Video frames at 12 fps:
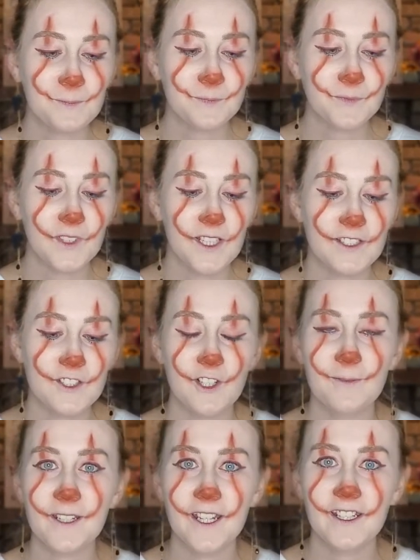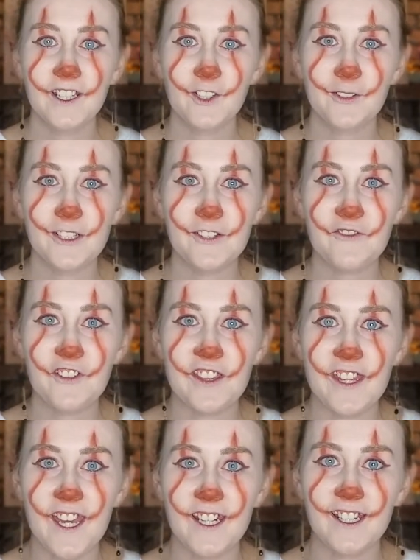And so I'm kind of going for
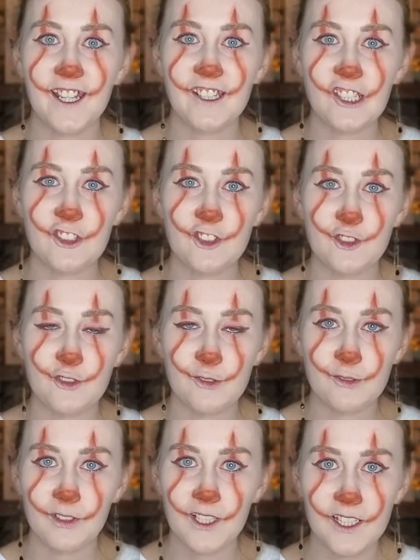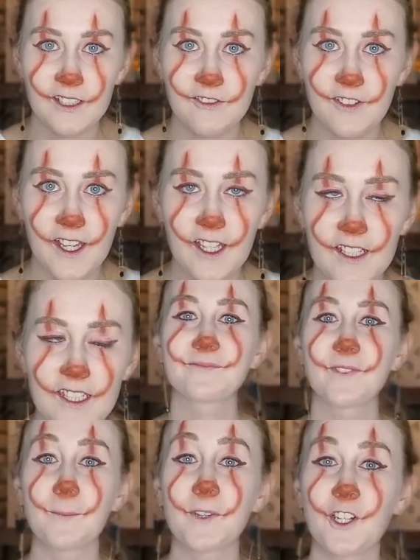that kind of drooly effect.
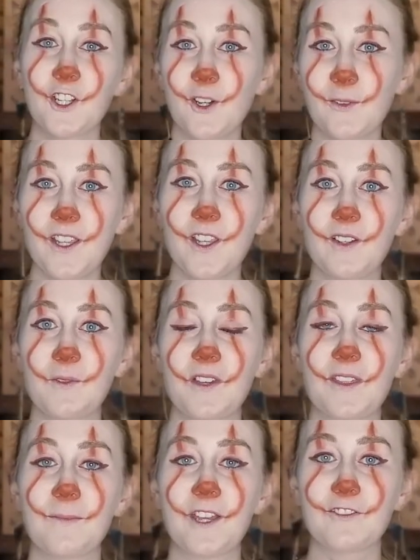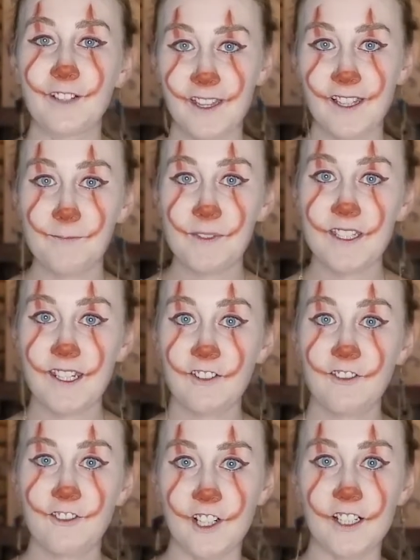I'm gonna go in with my red lipstick
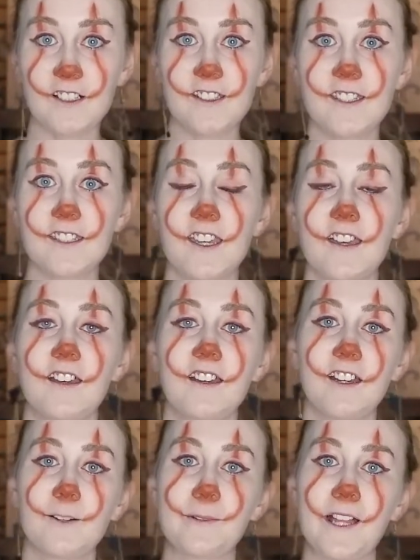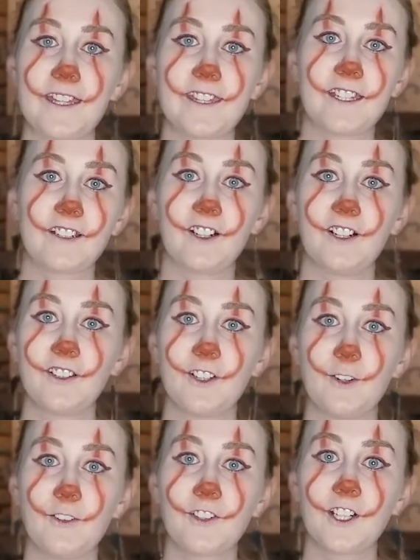first, apply that all
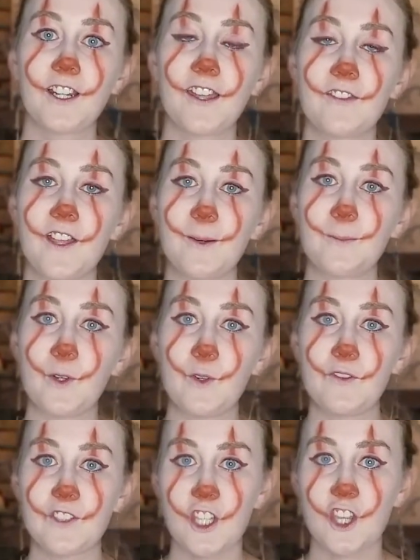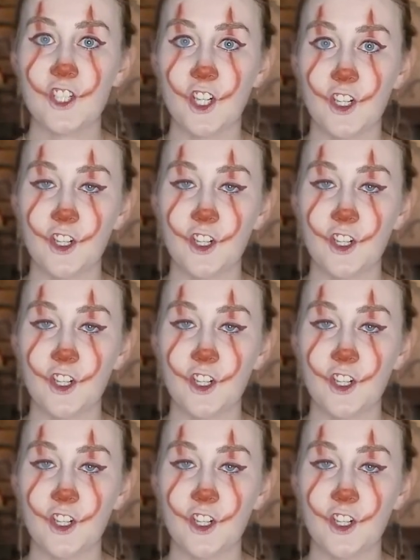over, and then move to the darker